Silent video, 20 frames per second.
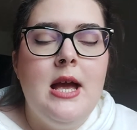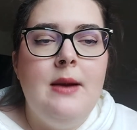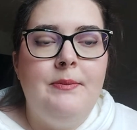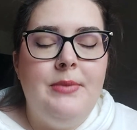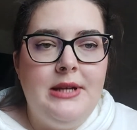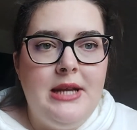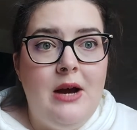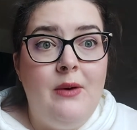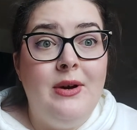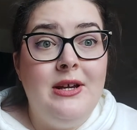
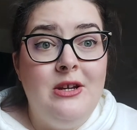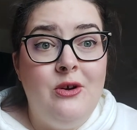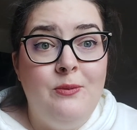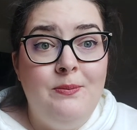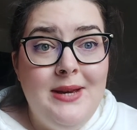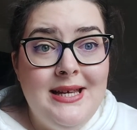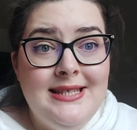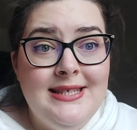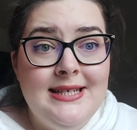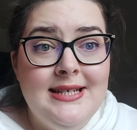But now I know
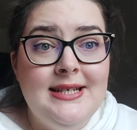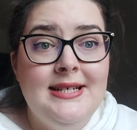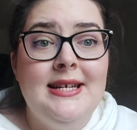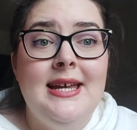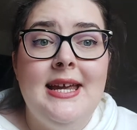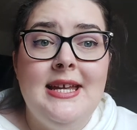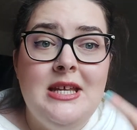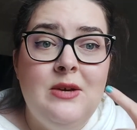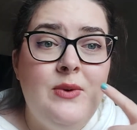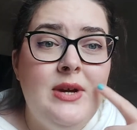better.
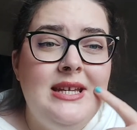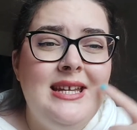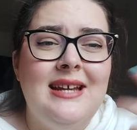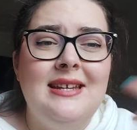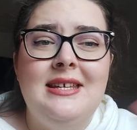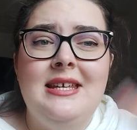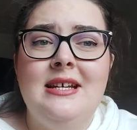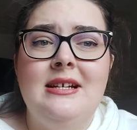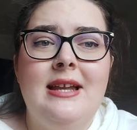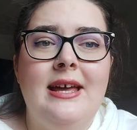Anyway, that
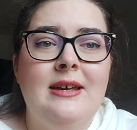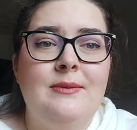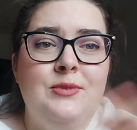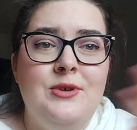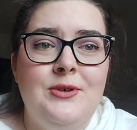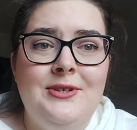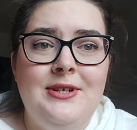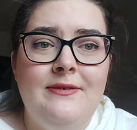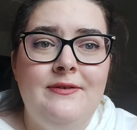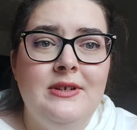healed
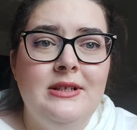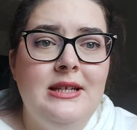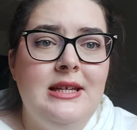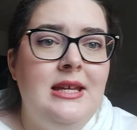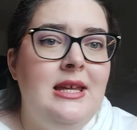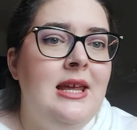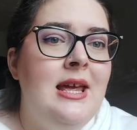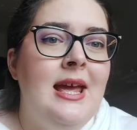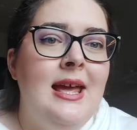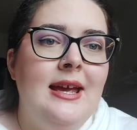
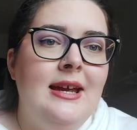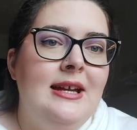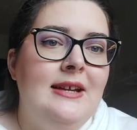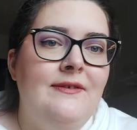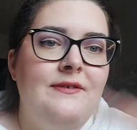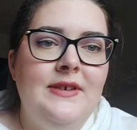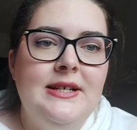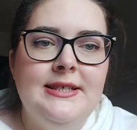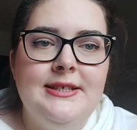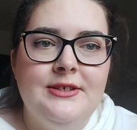beautifully. It
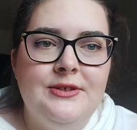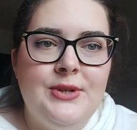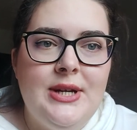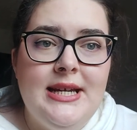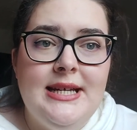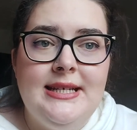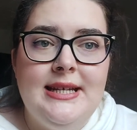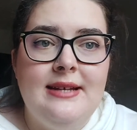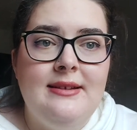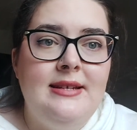feels
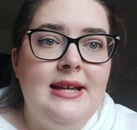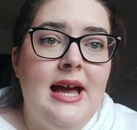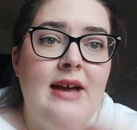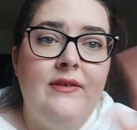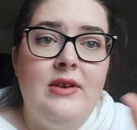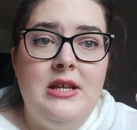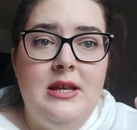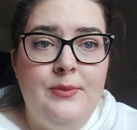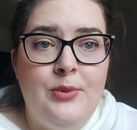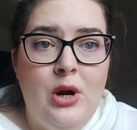great. I didn't have
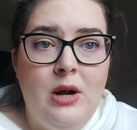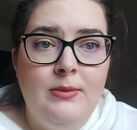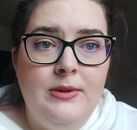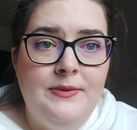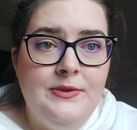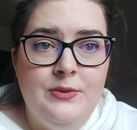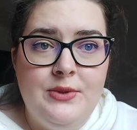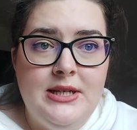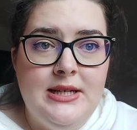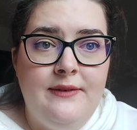any problems
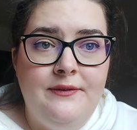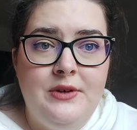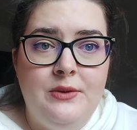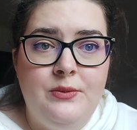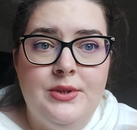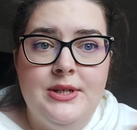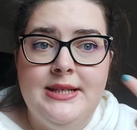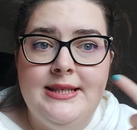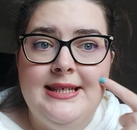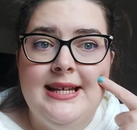with it
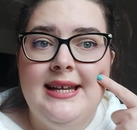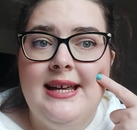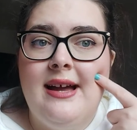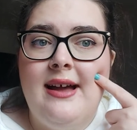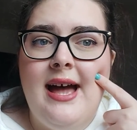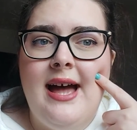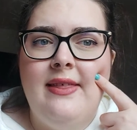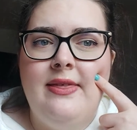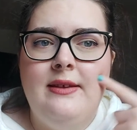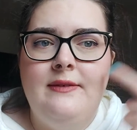afterwards. I
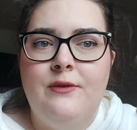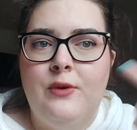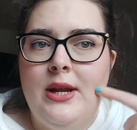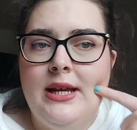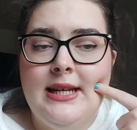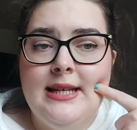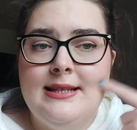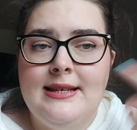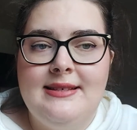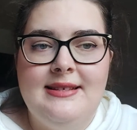had it for
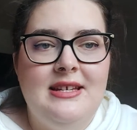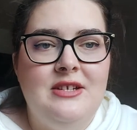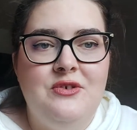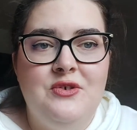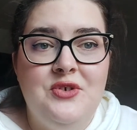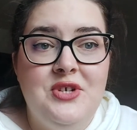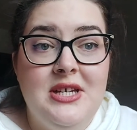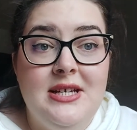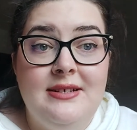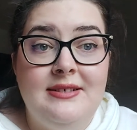as I said, 2
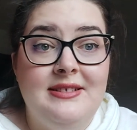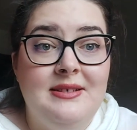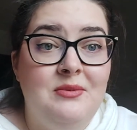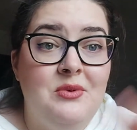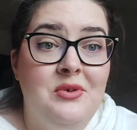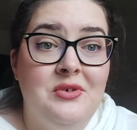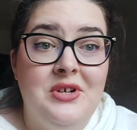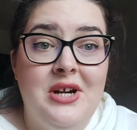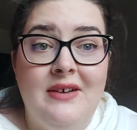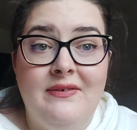years, the
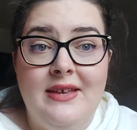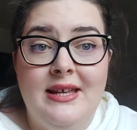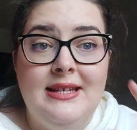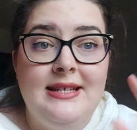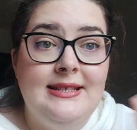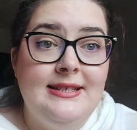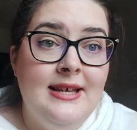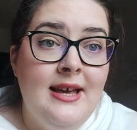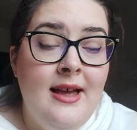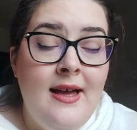bone graft, and
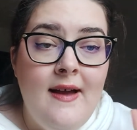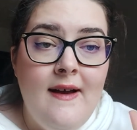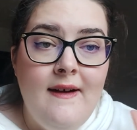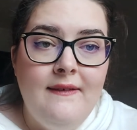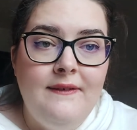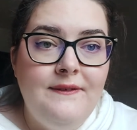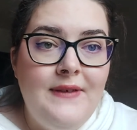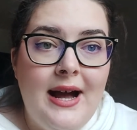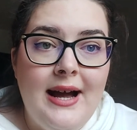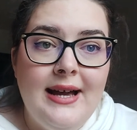it's
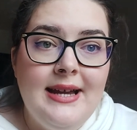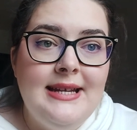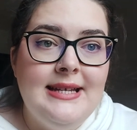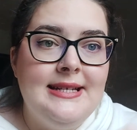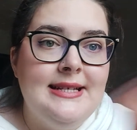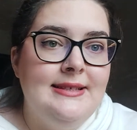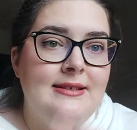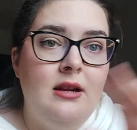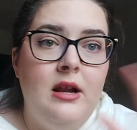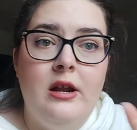fine, and
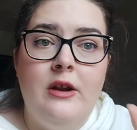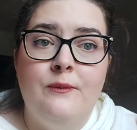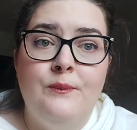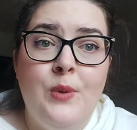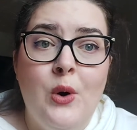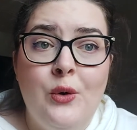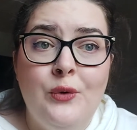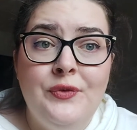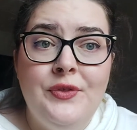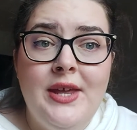there's a lot of
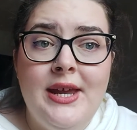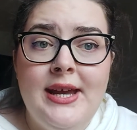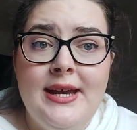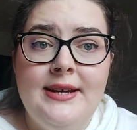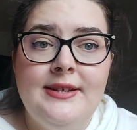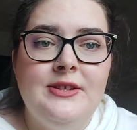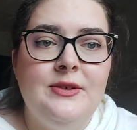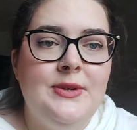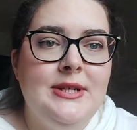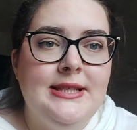bone there,
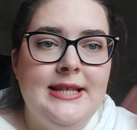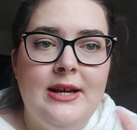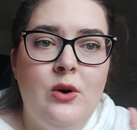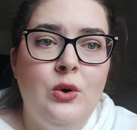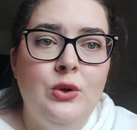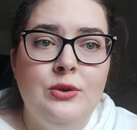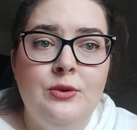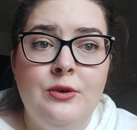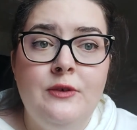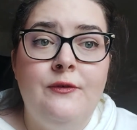so it's
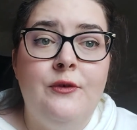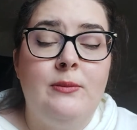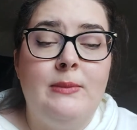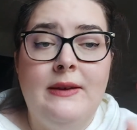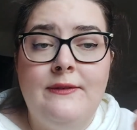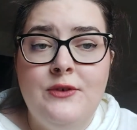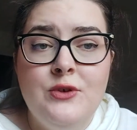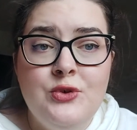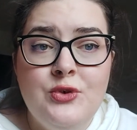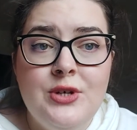all good for my
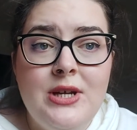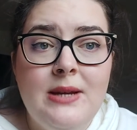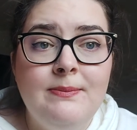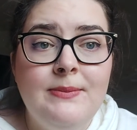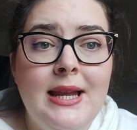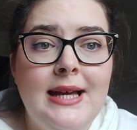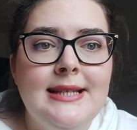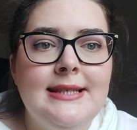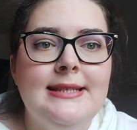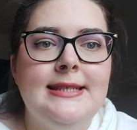future
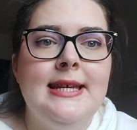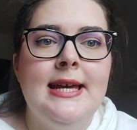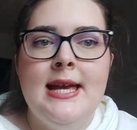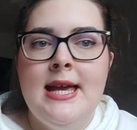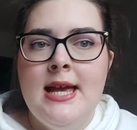implants.